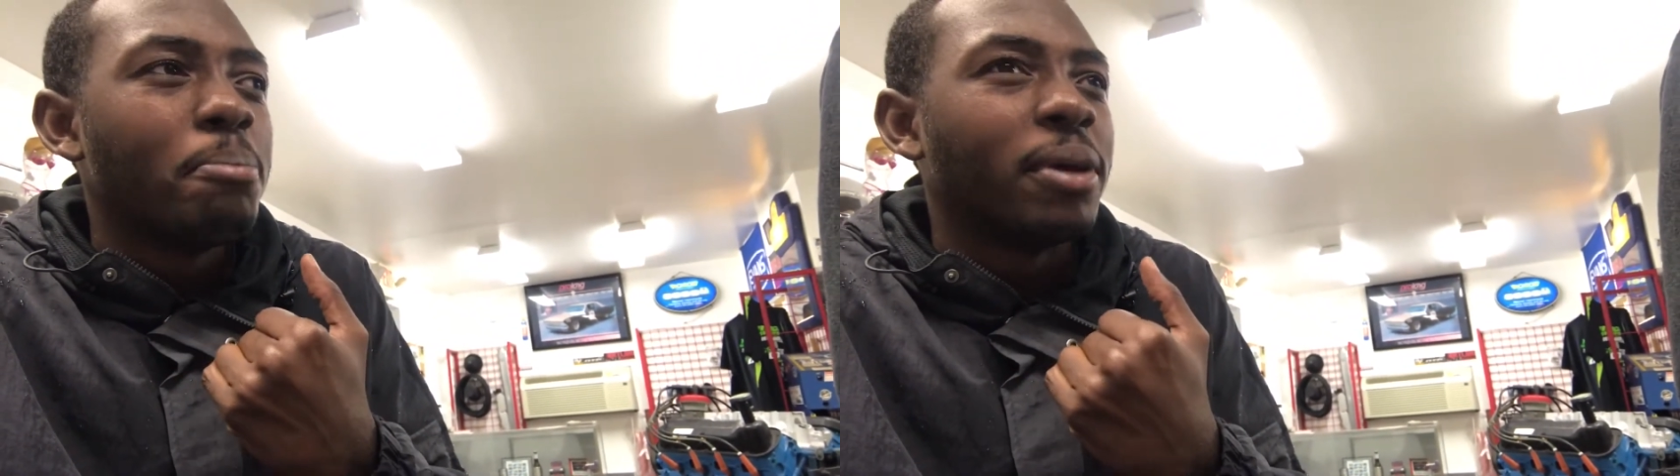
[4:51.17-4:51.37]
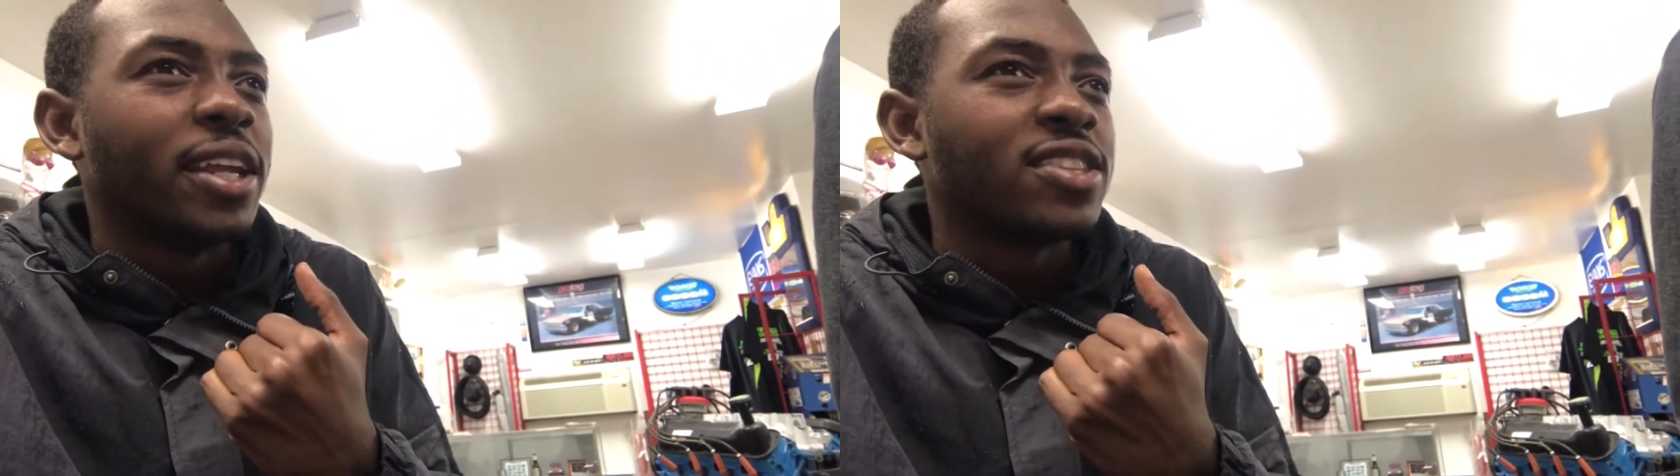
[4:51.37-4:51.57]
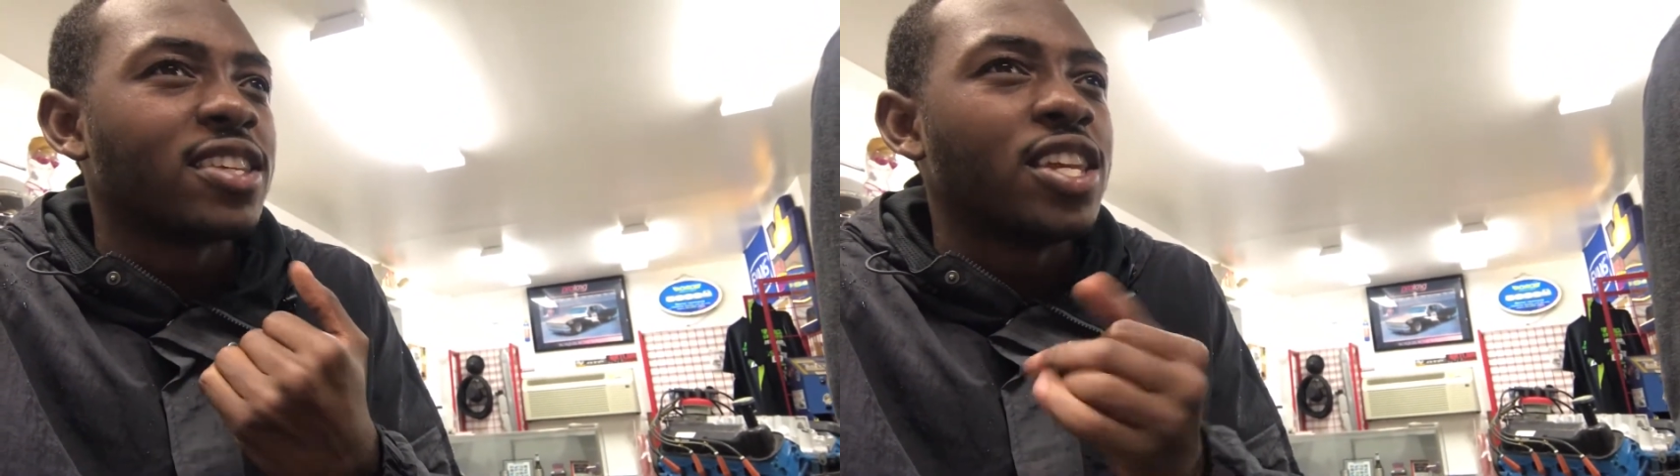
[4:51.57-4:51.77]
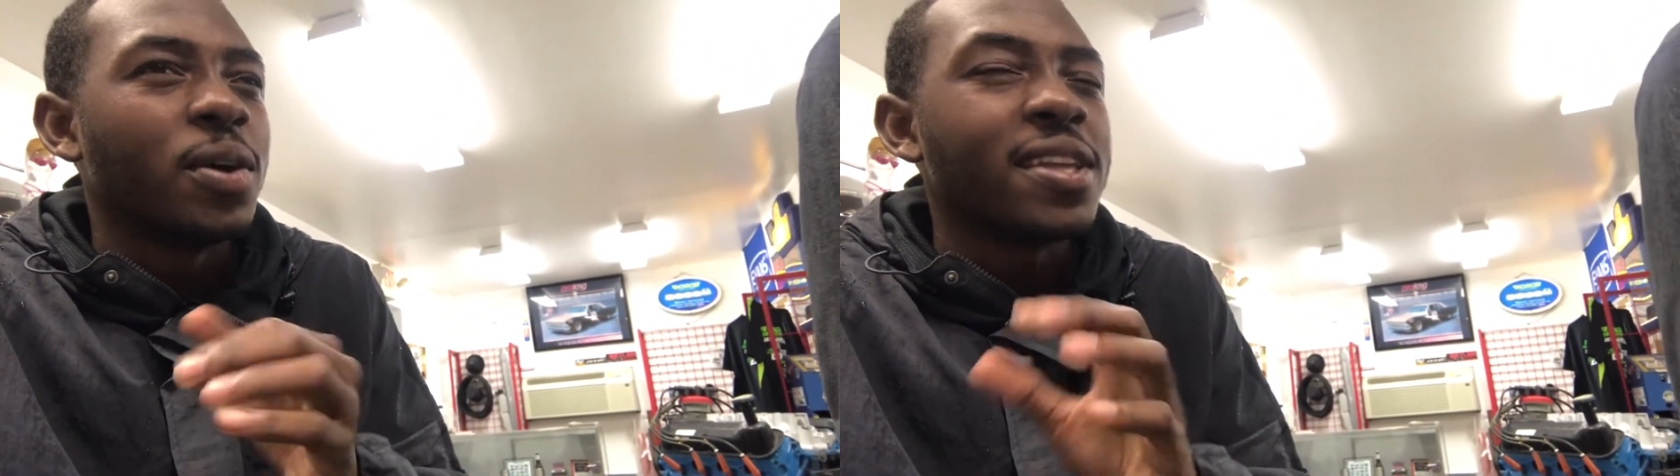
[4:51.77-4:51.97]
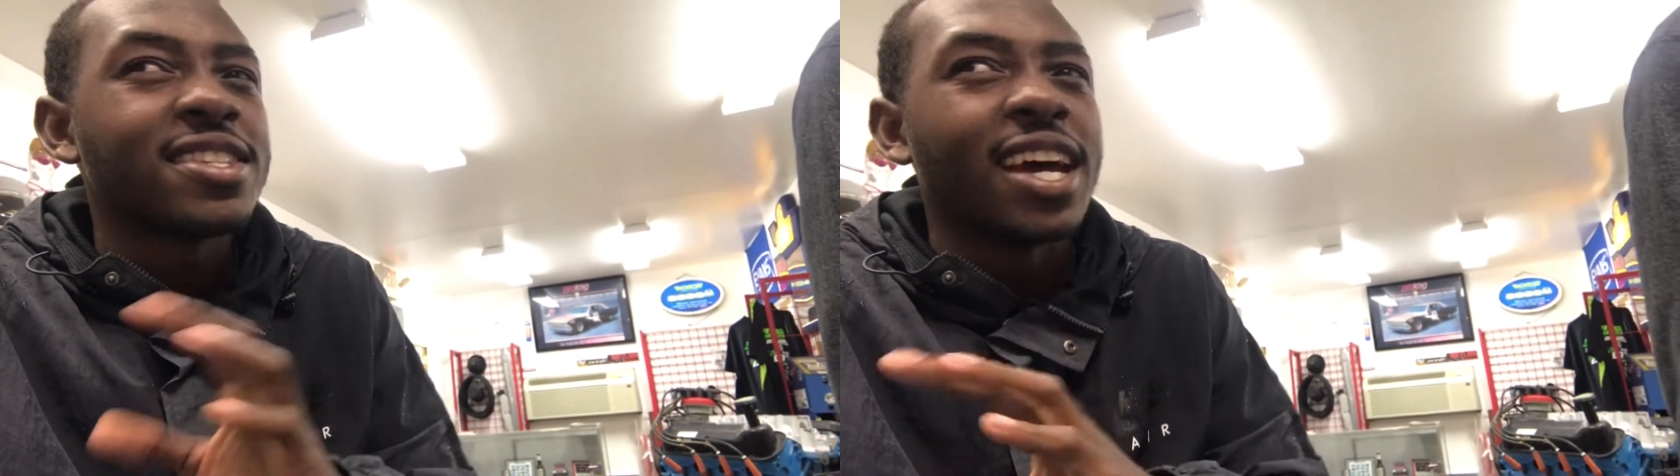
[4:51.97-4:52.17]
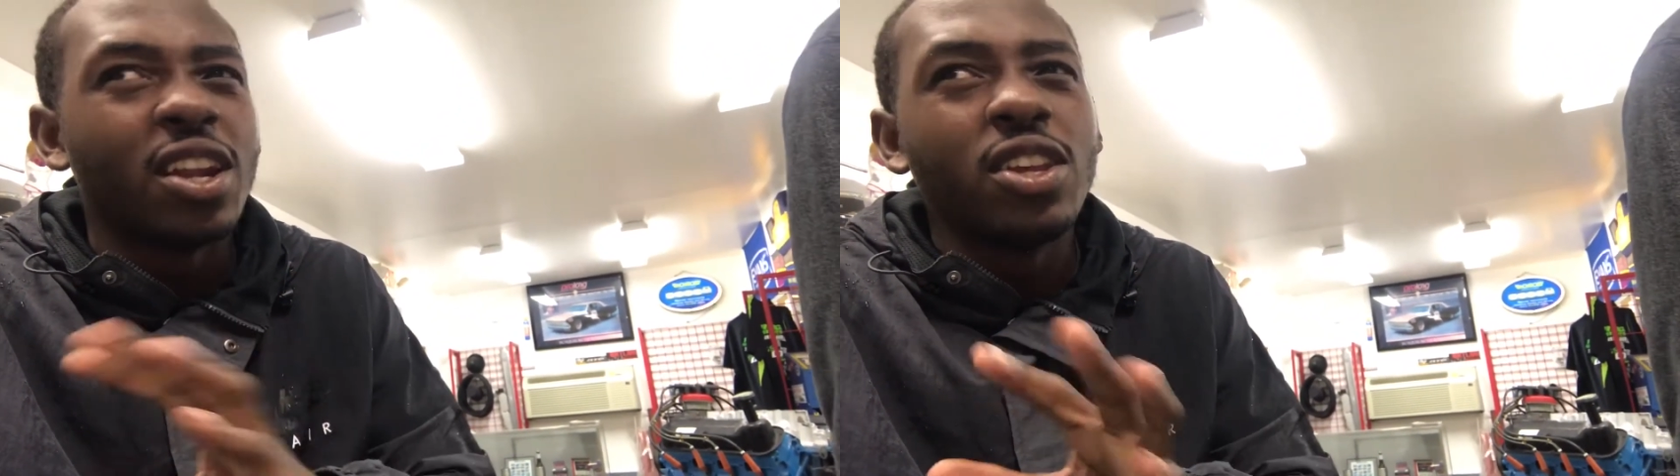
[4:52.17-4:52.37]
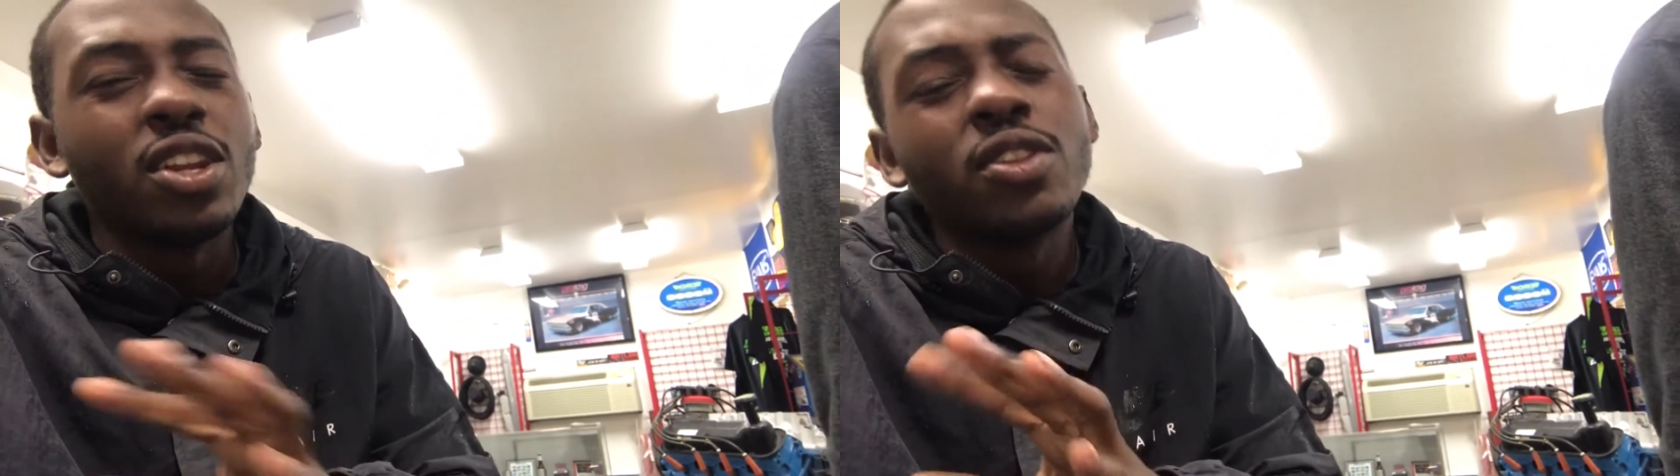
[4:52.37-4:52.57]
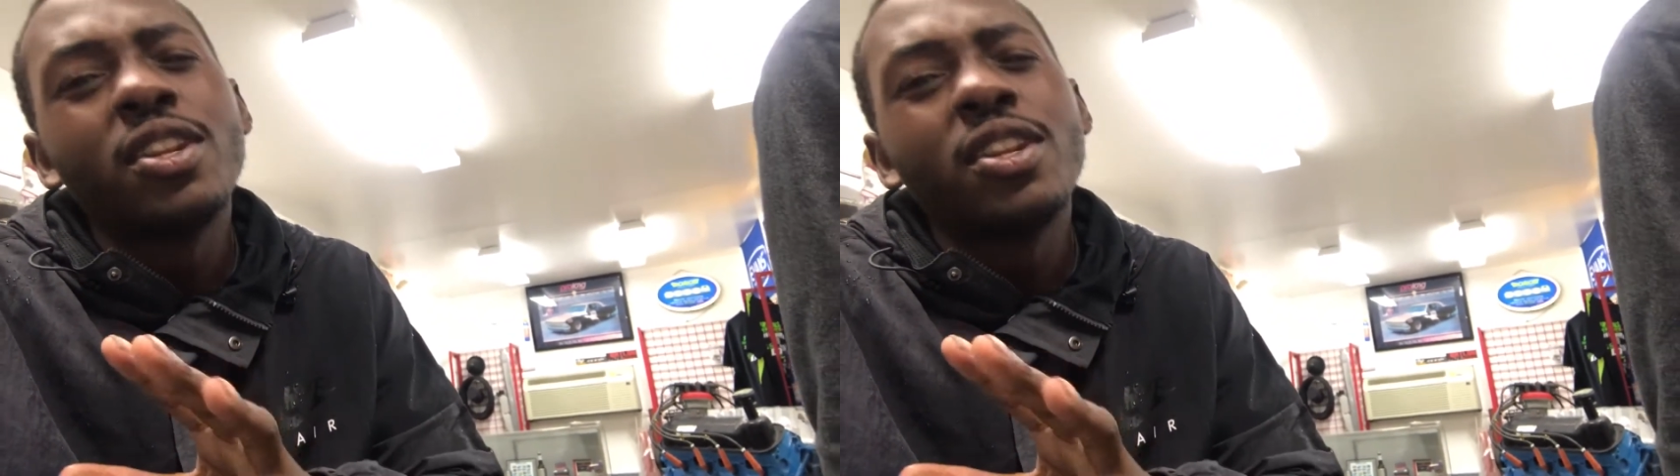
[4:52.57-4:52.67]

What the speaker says: but it's, you know, it's not, you know,